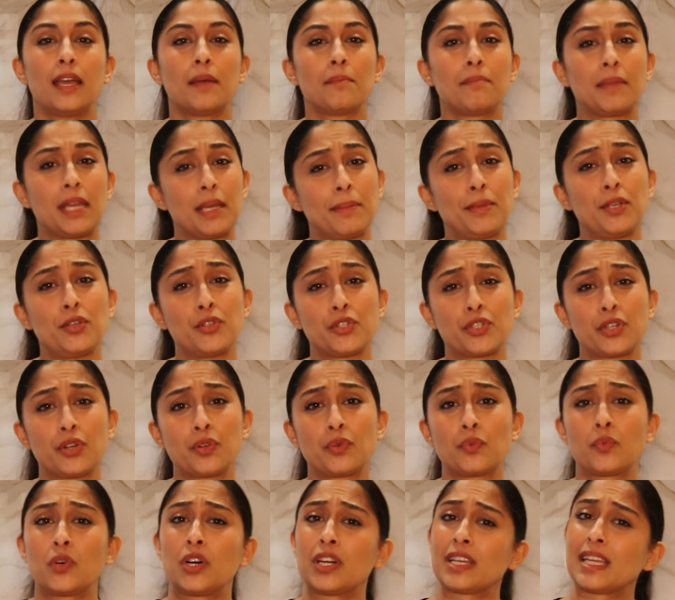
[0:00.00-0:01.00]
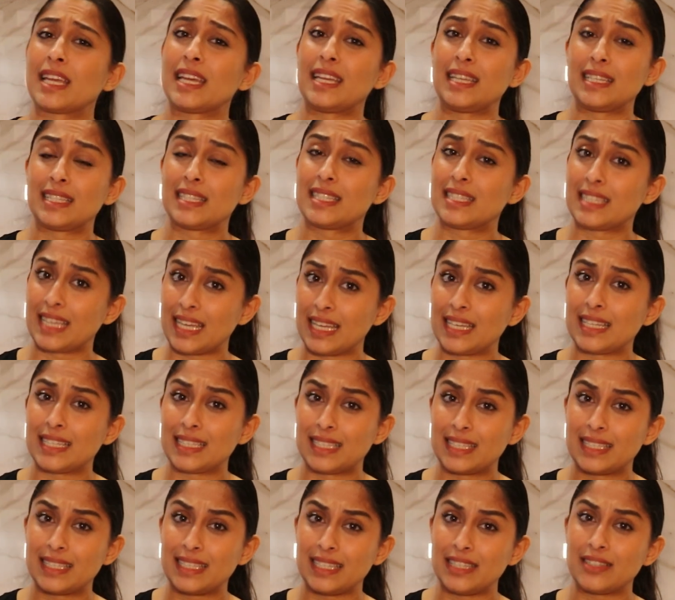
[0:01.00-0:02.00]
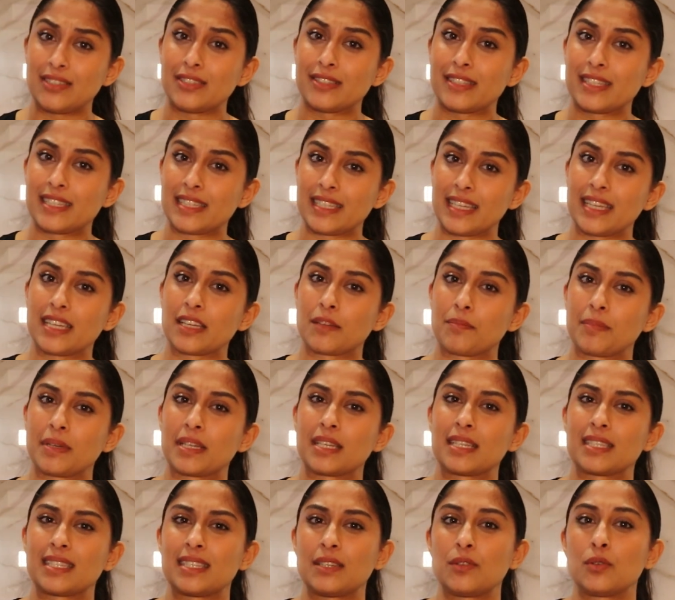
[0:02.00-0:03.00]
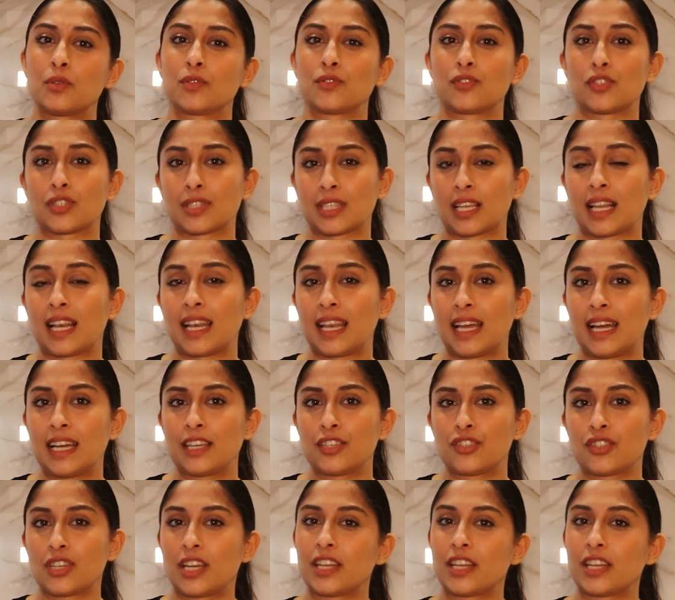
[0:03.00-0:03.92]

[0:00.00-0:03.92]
maybe you don't want a stainless steel sink because it will just clash.